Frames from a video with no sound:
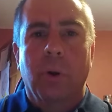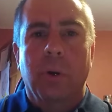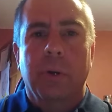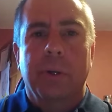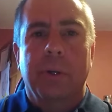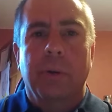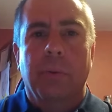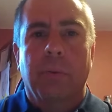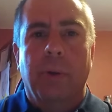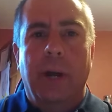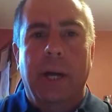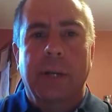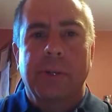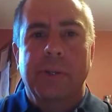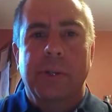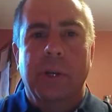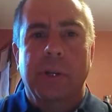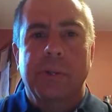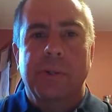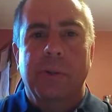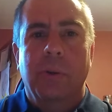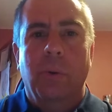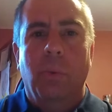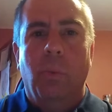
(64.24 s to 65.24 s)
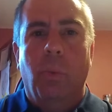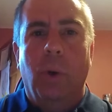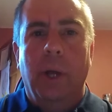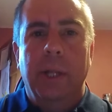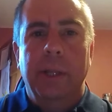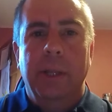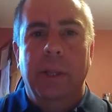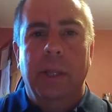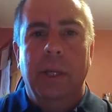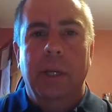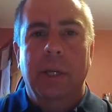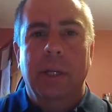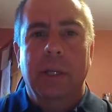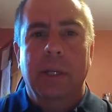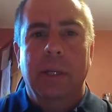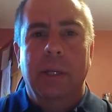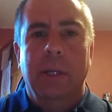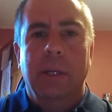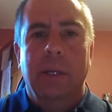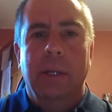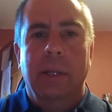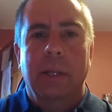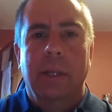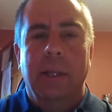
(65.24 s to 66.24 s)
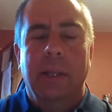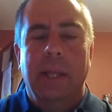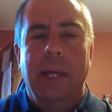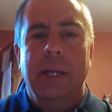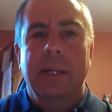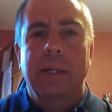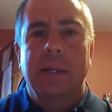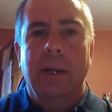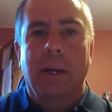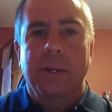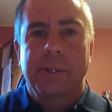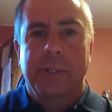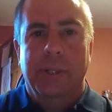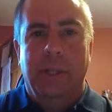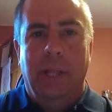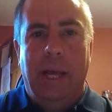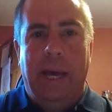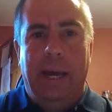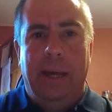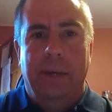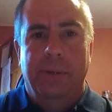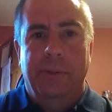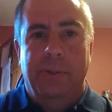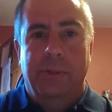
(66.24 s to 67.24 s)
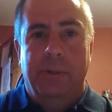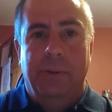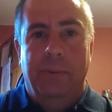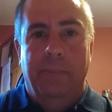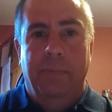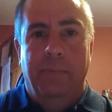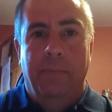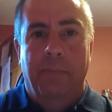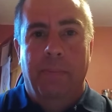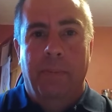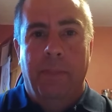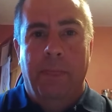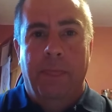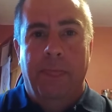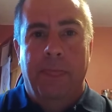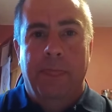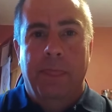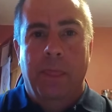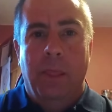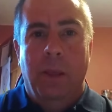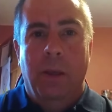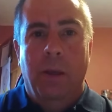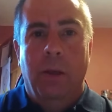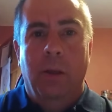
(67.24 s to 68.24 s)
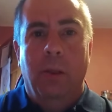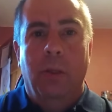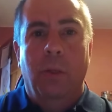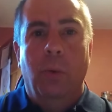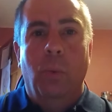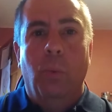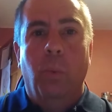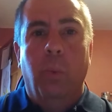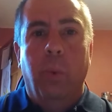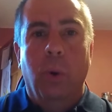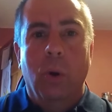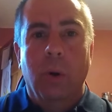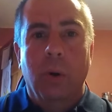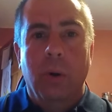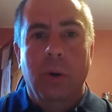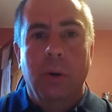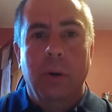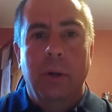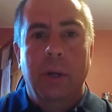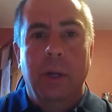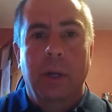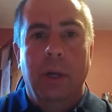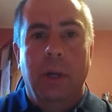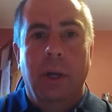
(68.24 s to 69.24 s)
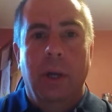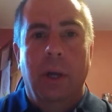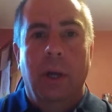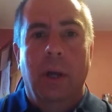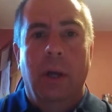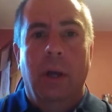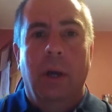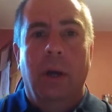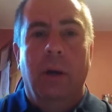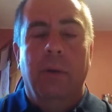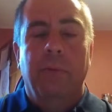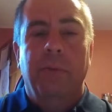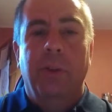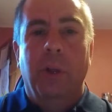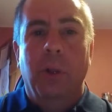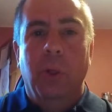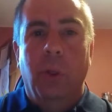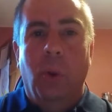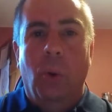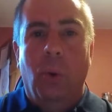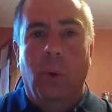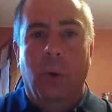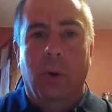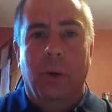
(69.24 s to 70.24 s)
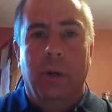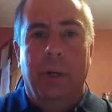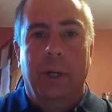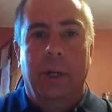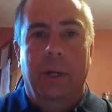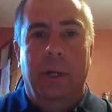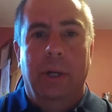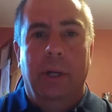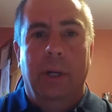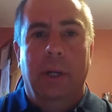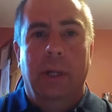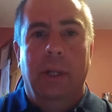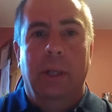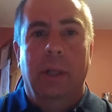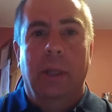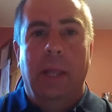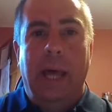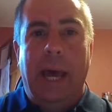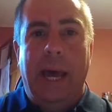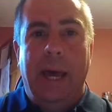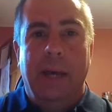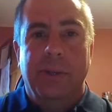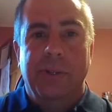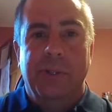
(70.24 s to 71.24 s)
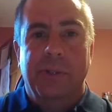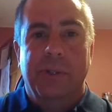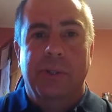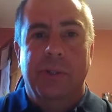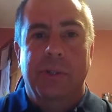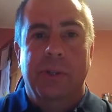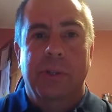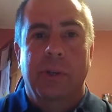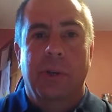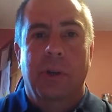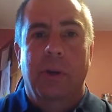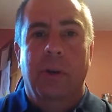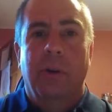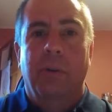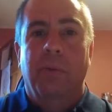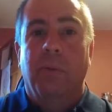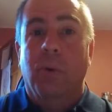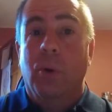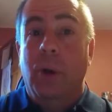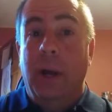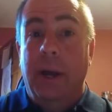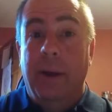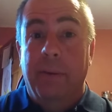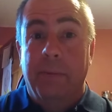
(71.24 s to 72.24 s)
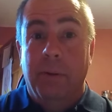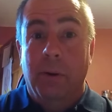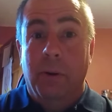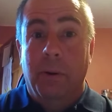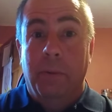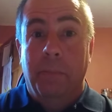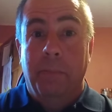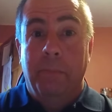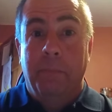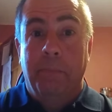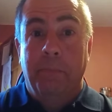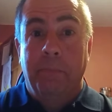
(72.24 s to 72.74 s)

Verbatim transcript: Word directs us to one thing that does last. The Word of the Lord lasts forever.